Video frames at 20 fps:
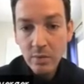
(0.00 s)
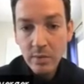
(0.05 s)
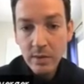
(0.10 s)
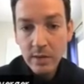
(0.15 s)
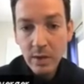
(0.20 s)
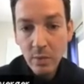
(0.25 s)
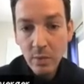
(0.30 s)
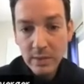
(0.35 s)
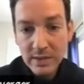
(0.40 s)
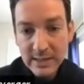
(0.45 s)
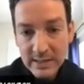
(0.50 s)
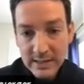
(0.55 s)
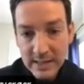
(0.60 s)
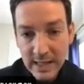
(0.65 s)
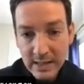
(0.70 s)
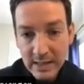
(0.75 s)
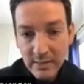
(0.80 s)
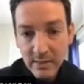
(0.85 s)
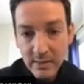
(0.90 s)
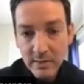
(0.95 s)
We're going to
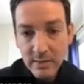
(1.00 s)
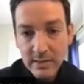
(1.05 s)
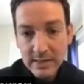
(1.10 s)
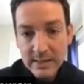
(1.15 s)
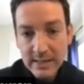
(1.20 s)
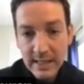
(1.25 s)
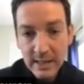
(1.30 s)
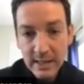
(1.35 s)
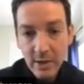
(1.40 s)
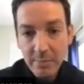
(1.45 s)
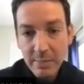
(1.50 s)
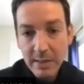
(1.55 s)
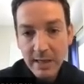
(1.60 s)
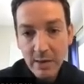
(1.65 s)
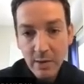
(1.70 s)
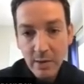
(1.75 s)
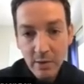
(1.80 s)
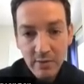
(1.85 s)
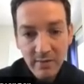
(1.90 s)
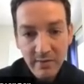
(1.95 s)
reset the sign up
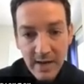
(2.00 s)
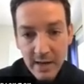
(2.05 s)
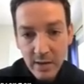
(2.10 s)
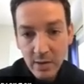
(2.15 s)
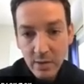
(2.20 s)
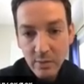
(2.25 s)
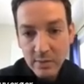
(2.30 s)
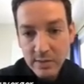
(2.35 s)
error value,